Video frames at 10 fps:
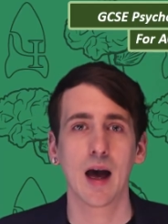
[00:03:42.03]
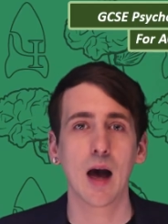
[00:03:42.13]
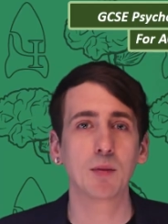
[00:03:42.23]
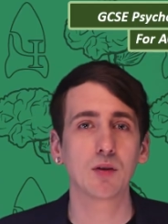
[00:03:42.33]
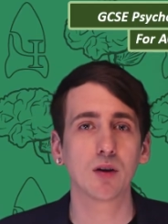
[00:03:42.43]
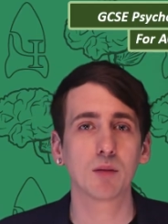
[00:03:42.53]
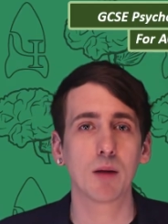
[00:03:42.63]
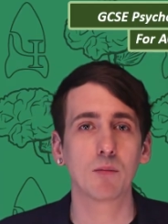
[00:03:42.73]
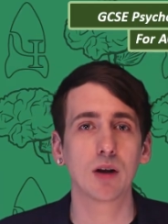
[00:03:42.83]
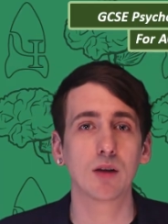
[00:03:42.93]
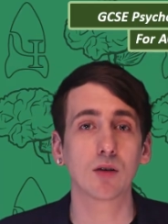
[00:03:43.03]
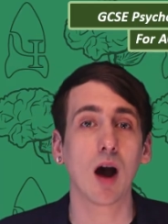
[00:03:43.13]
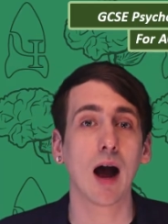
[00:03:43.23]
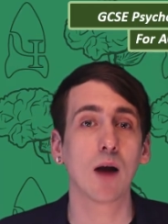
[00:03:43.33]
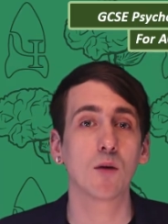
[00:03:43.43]
Episodic memories are
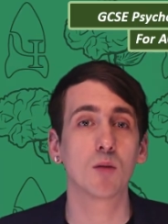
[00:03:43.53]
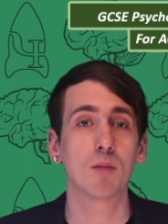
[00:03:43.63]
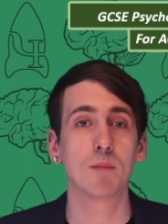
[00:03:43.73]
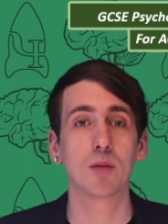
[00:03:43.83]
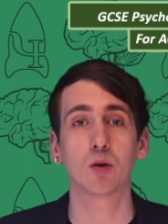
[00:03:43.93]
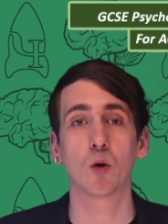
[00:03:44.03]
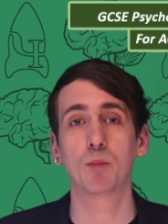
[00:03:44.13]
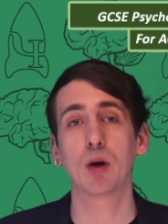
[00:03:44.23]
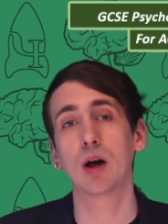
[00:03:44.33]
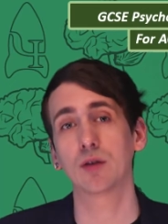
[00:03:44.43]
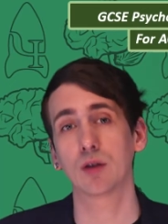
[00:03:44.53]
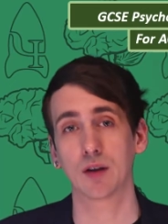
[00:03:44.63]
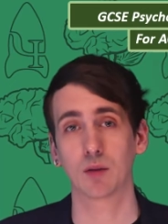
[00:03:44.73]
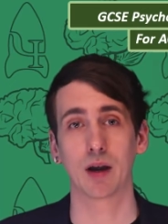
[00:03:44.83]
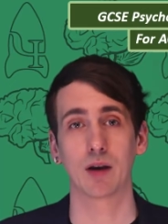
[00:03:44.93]
how you remember your personal
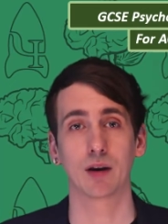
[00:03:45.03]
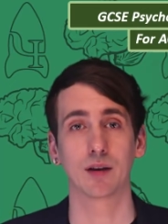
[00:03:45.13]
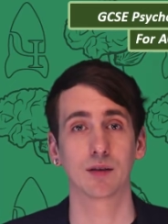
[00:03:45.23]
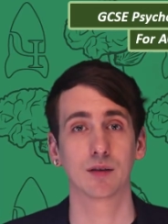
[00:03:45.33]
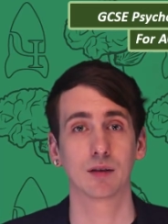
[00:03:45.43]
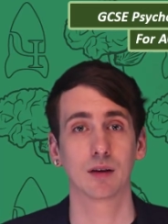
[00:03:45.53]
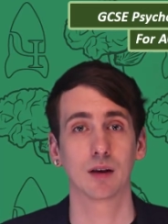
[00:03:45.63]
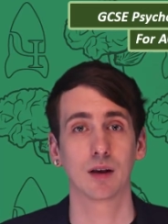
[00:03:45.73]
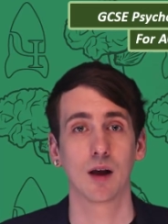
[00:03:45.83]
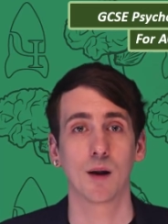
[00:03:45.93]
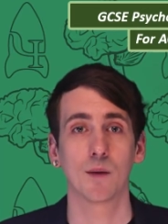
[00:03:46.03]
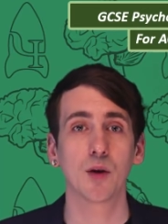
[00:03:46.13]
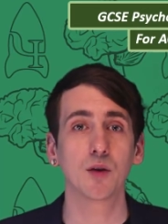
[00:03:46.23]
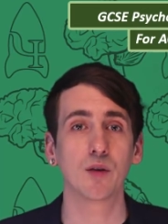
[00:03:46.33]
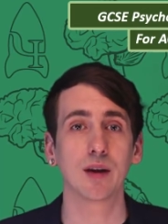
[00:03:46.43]
experience,
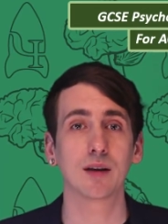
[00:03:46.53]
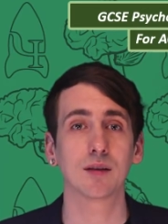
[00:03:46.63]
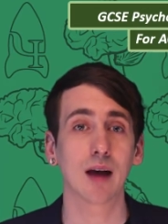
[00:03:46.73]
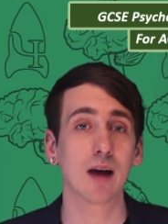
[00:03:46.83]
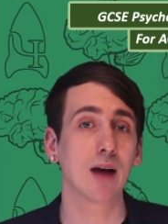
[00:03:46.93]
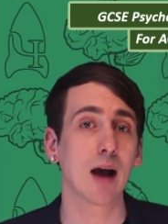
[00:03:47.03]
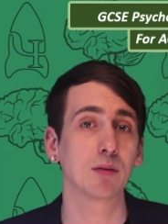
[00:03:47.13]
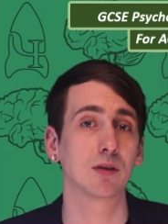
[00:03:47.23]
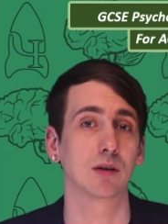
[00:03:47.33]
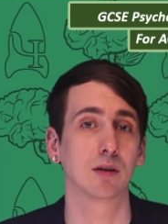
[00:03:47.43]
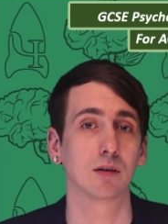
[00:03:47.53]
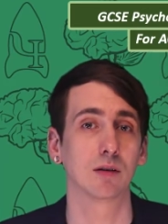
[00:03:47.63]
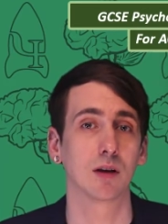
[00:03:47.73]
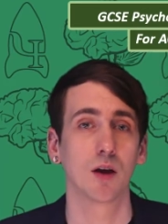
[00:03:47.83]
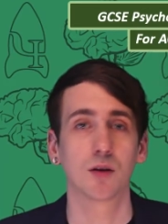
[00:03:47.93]
those things that have happened to you.
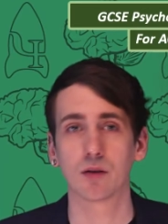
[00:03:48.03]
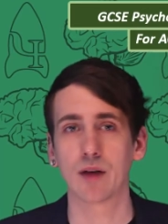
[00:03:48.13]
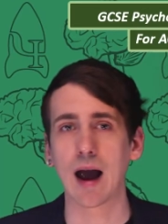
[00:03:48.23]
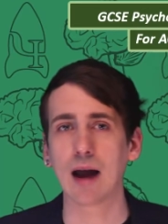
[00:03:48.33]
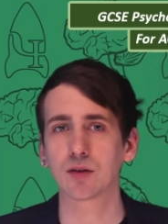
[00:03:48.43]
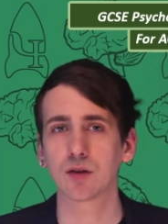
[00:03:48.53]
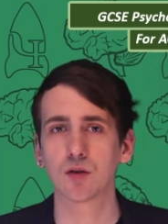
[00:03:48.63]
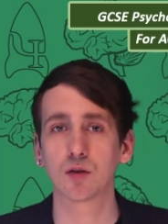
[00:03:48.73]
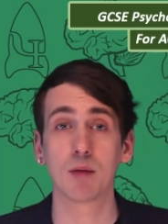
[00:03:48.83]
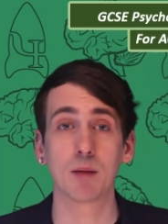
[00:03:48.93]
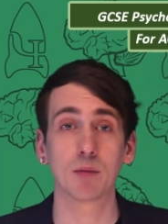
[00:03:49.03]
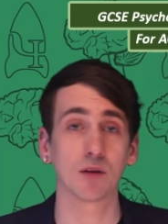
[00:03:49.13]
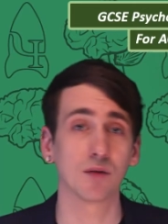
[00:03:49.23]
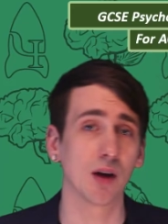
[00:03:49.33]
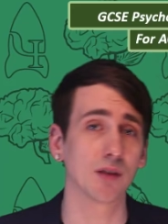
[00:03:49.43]
So if I ask you to remember your
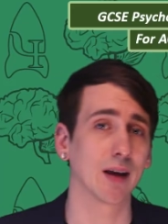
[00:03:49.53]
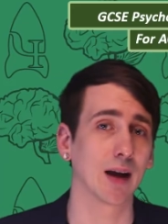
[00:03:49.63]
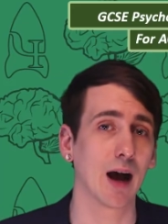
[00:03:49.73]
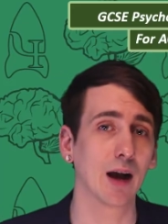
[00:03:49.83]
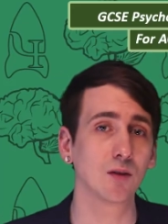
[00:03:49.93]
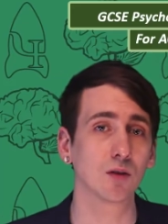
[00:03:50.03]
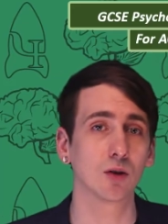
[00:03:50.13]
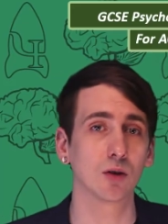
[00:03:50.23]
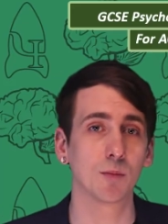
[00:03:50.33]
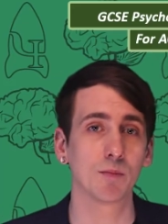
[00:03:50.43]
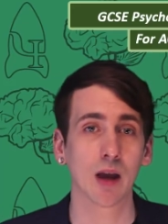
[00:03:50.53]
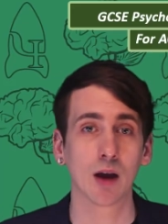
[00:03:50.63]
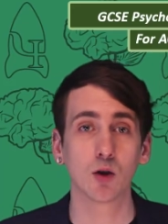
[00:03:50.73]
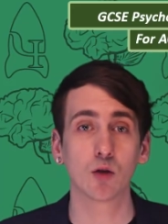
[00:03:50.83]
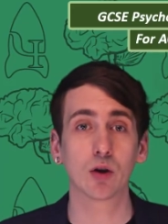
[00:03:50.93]
first day at high school,
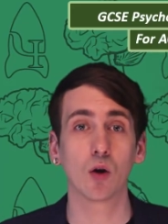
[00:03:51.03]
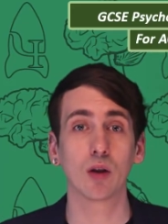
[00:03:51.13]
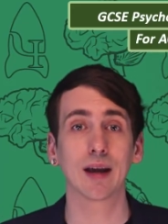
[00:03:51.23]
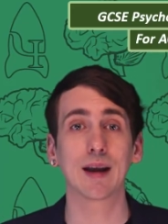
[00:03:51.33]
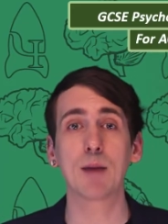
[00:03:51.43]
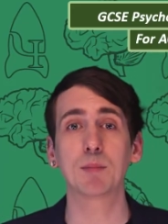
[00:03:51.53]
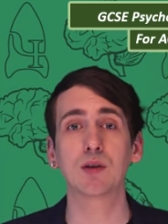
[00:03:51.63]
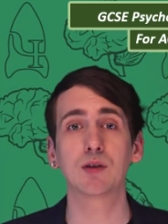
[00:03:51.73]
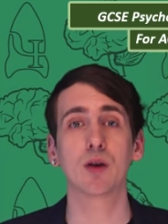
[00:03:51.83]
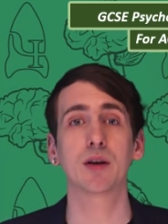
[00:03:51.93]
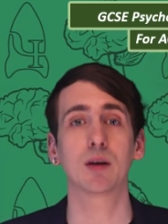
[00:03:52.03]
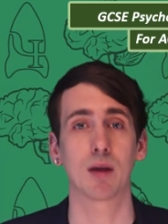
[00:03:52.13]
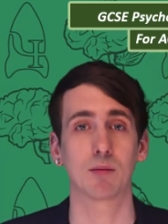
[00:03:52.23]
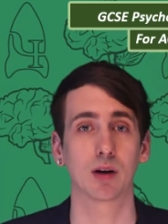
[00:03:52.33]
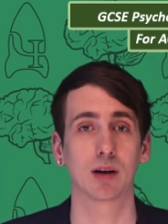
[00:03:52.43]
you're recalling an episodic
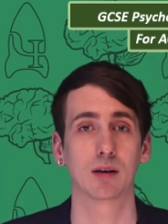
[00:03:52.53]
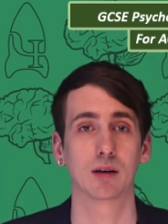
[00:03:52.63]
memory.